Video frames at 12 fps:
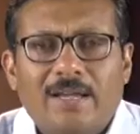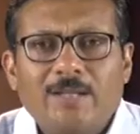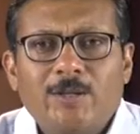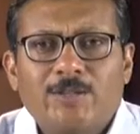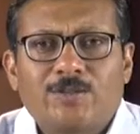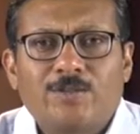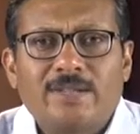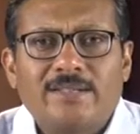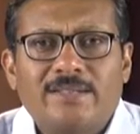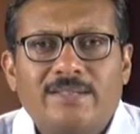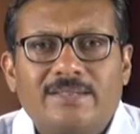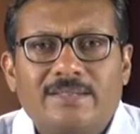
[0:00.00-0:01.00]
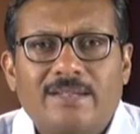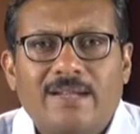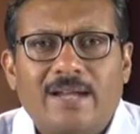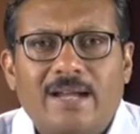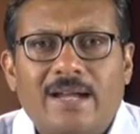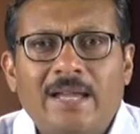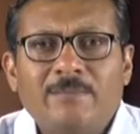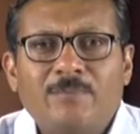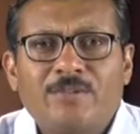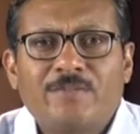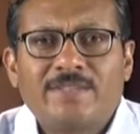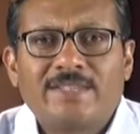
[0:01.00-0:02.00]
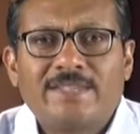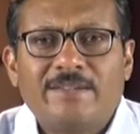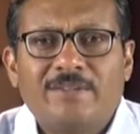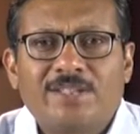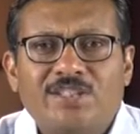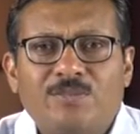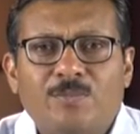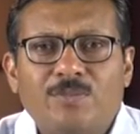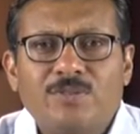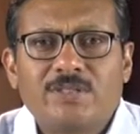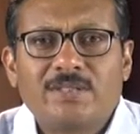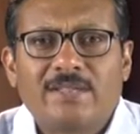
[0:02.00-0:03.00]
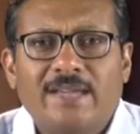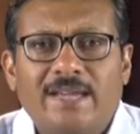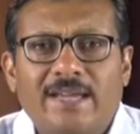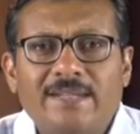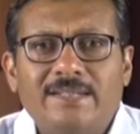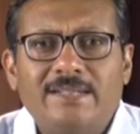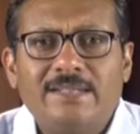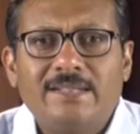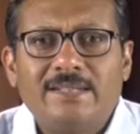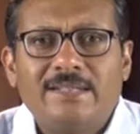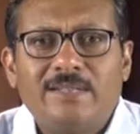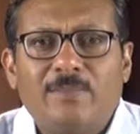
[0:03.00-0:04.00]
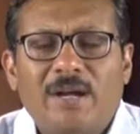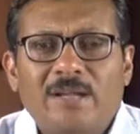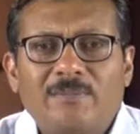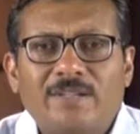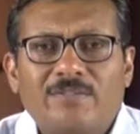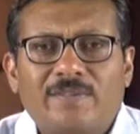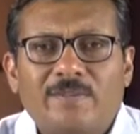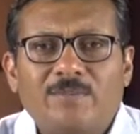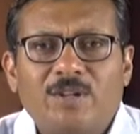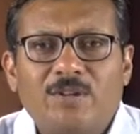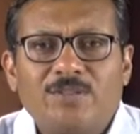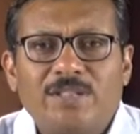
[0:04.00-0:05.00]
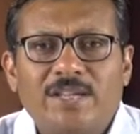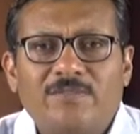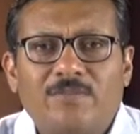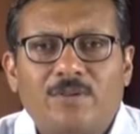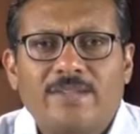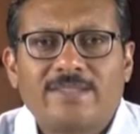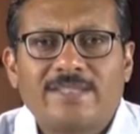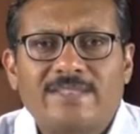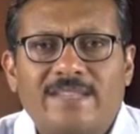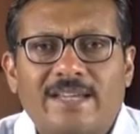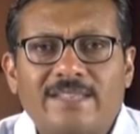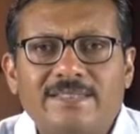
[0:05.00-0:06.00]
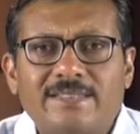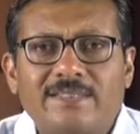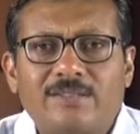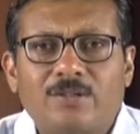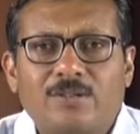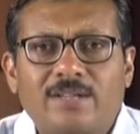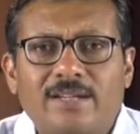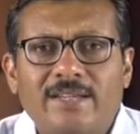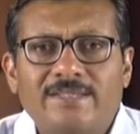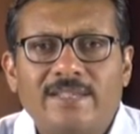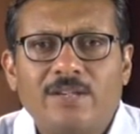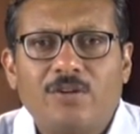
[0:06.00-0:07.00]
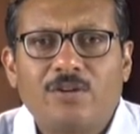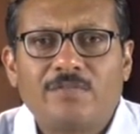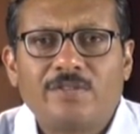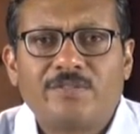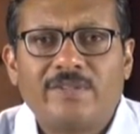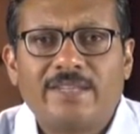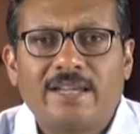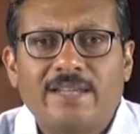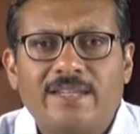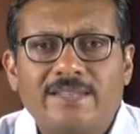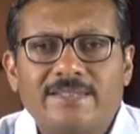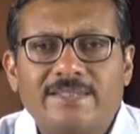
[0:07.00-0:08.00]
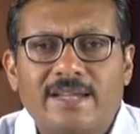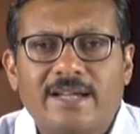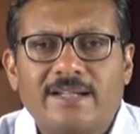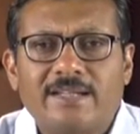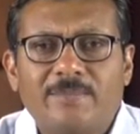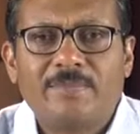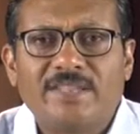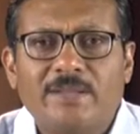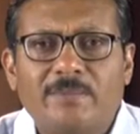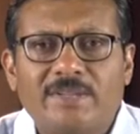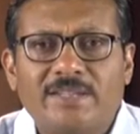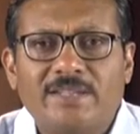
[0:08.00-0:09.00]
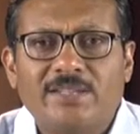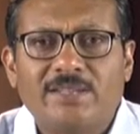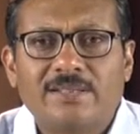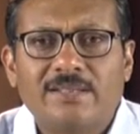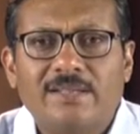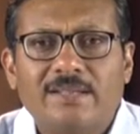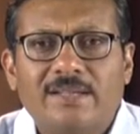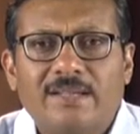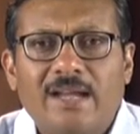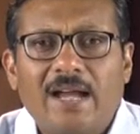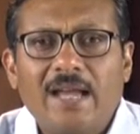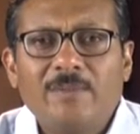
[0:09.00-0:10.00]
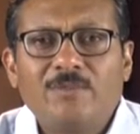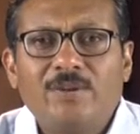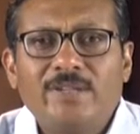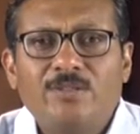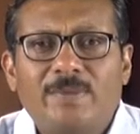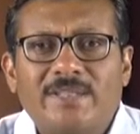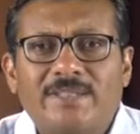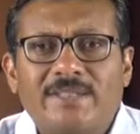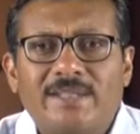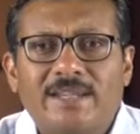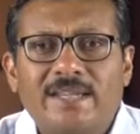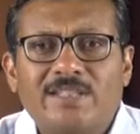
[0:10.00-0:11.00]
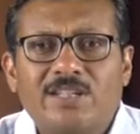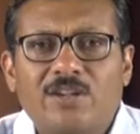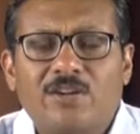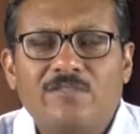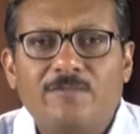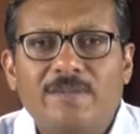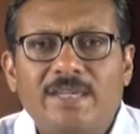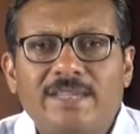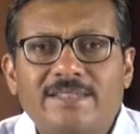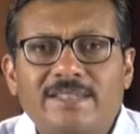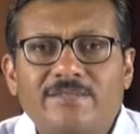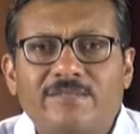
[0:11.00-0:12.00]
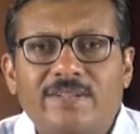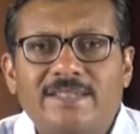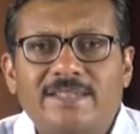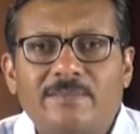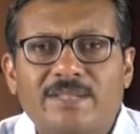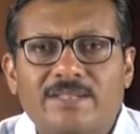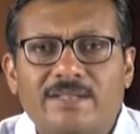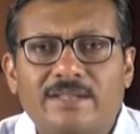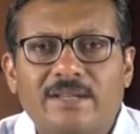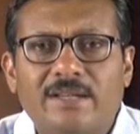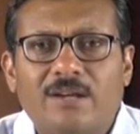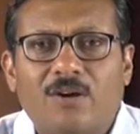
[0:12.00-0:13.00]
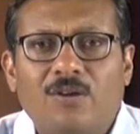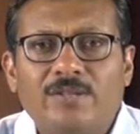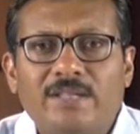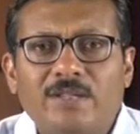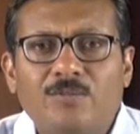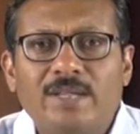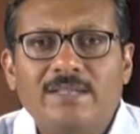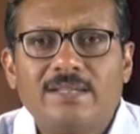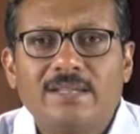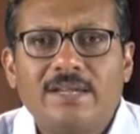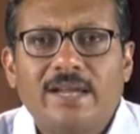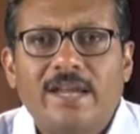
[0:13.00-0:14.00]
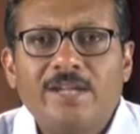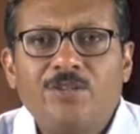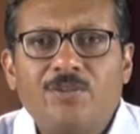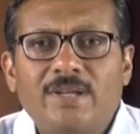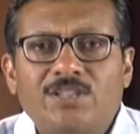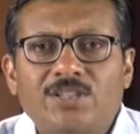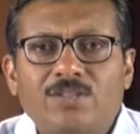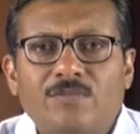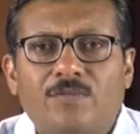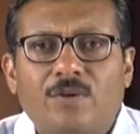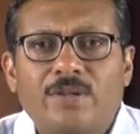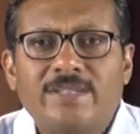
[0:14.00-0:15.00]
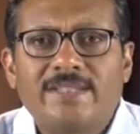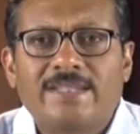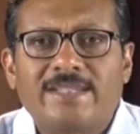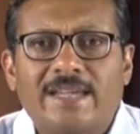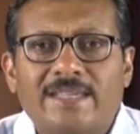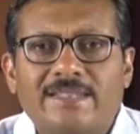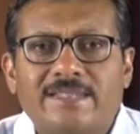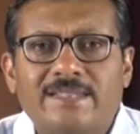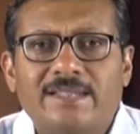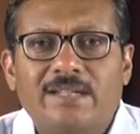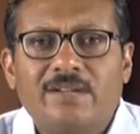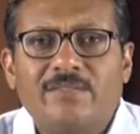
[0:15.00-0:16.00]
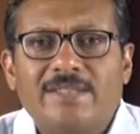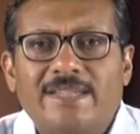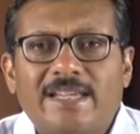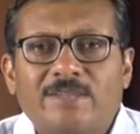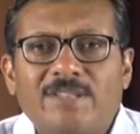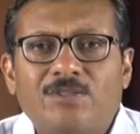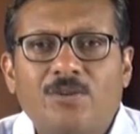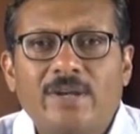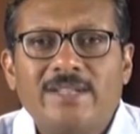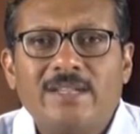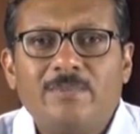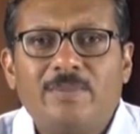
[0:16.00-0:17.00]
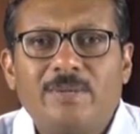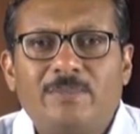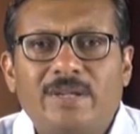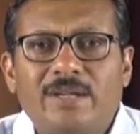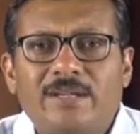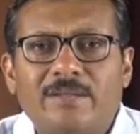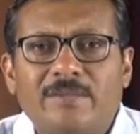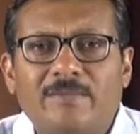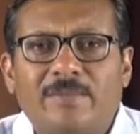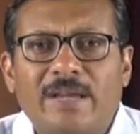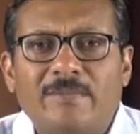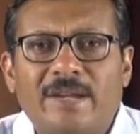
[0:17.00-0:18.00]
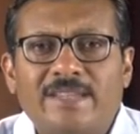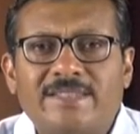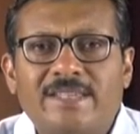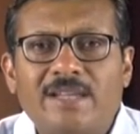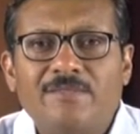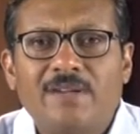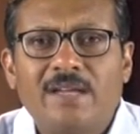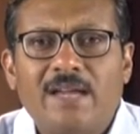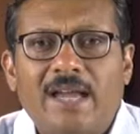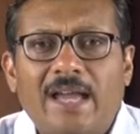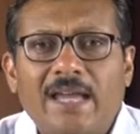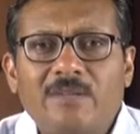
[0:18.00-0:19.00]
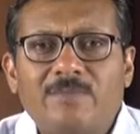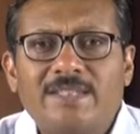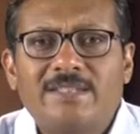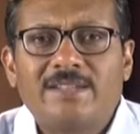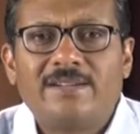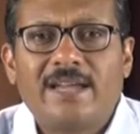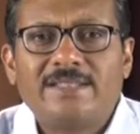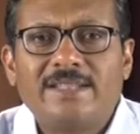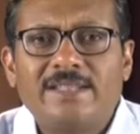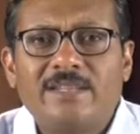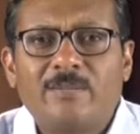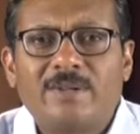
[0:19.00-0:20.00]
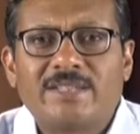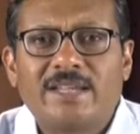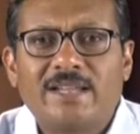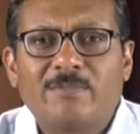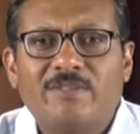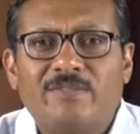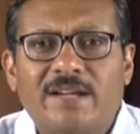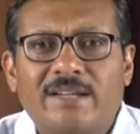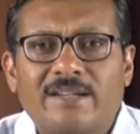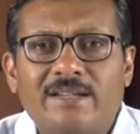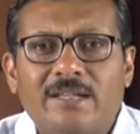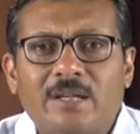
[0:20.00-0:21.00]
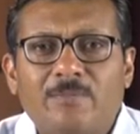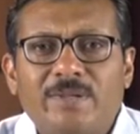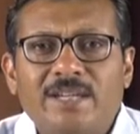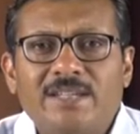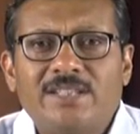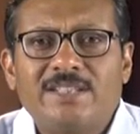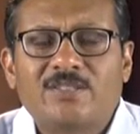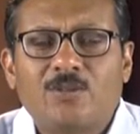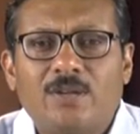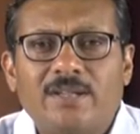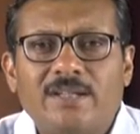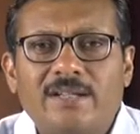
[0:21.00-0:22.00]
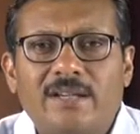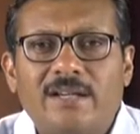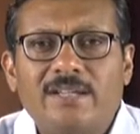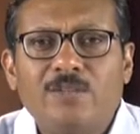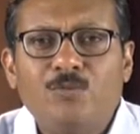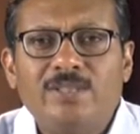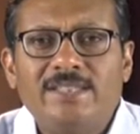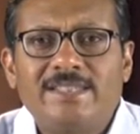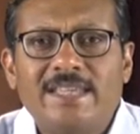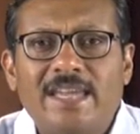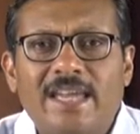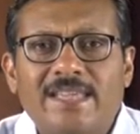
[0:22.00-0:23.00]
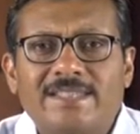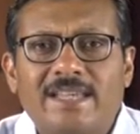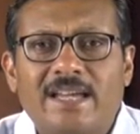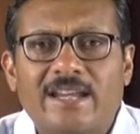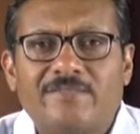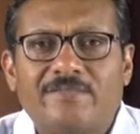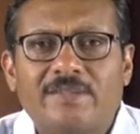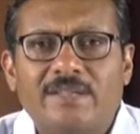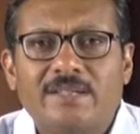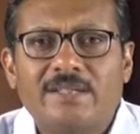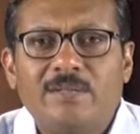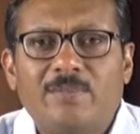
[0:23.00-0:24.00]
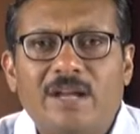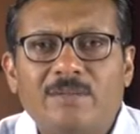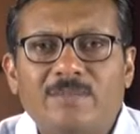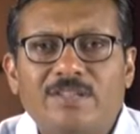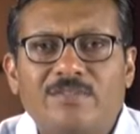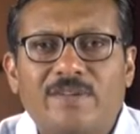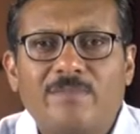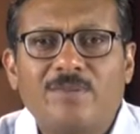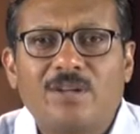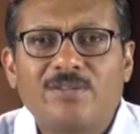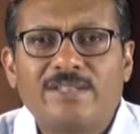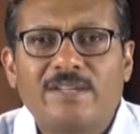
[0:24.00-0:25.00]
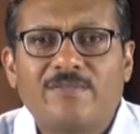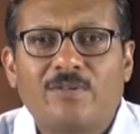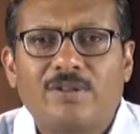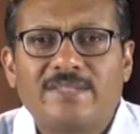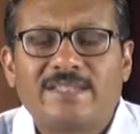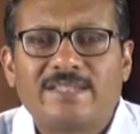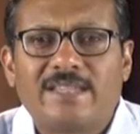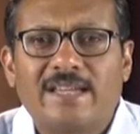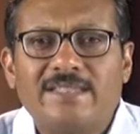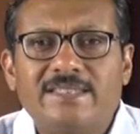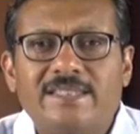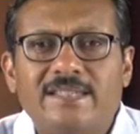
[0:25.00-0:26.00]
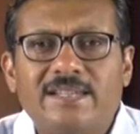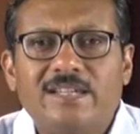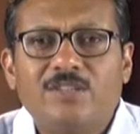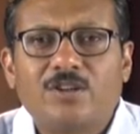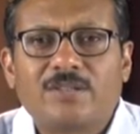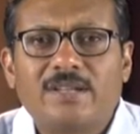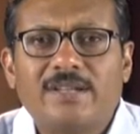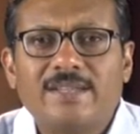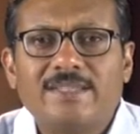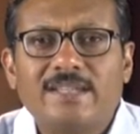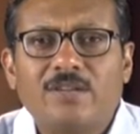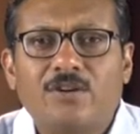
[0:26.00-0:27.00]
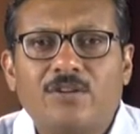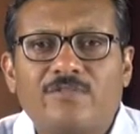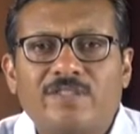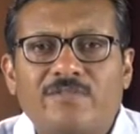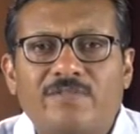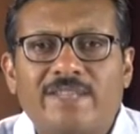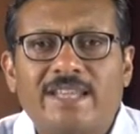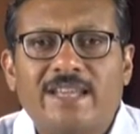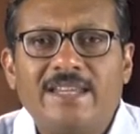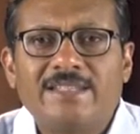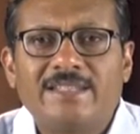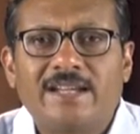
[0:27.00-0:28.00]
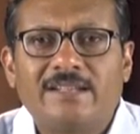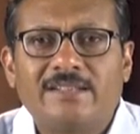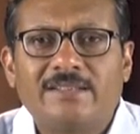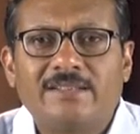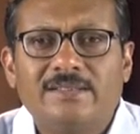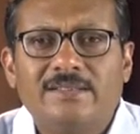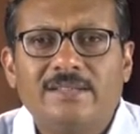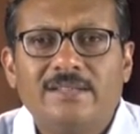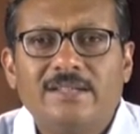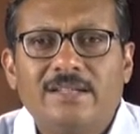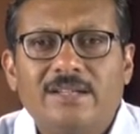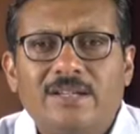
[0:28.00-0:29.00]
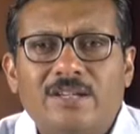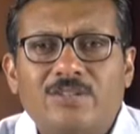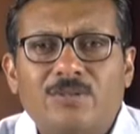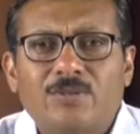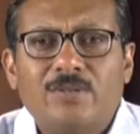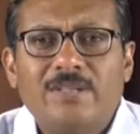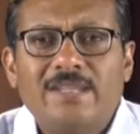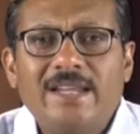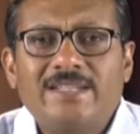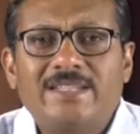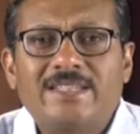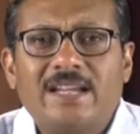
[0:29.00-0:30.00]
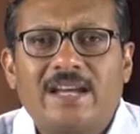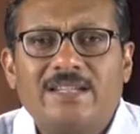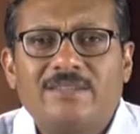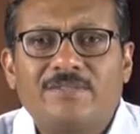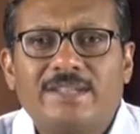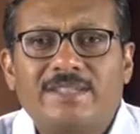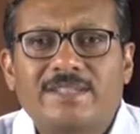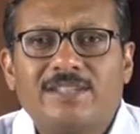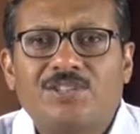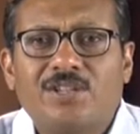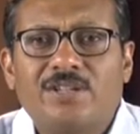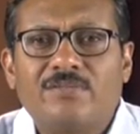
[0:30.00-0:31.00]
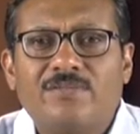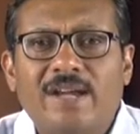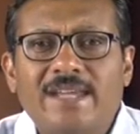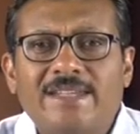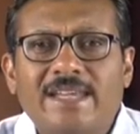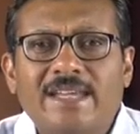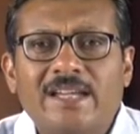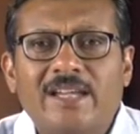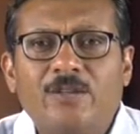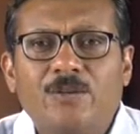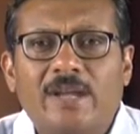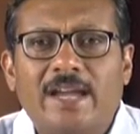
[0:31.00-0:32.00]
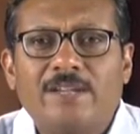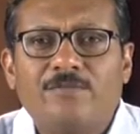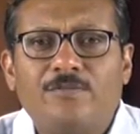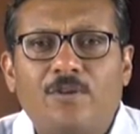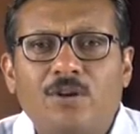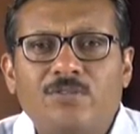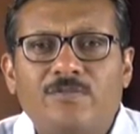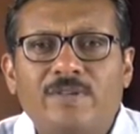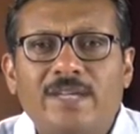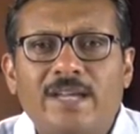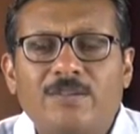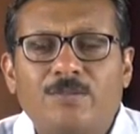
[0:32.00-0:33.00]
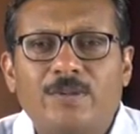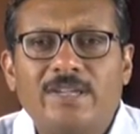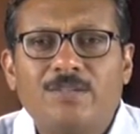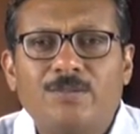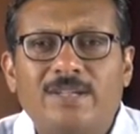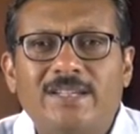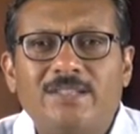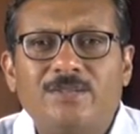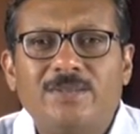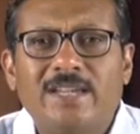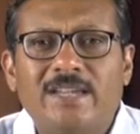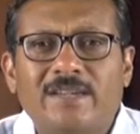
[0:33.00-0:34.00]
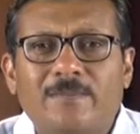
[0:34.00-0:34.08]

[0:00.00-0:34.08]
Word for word: Hello student, I am Professor Devashish Bose, Head, Department of Criminology and Forensic Science, Dr. Harisingh Gaur Vishwavidyalaya, Sagar, Madhya Pradesh. I am going to present a lecture of BSc first semester on the unit Introduction to Forensic Science which has been jointly prepared by myself and Mr. Rajendra Prasad Pawar, PhD scholar, a UGC SRF, Department of Criminology and Forensic Science, Dr. Harisingh Gaur Vishwavidyalaya, Sagar. So let's start our discussion while taking a look at what we are going to learn today.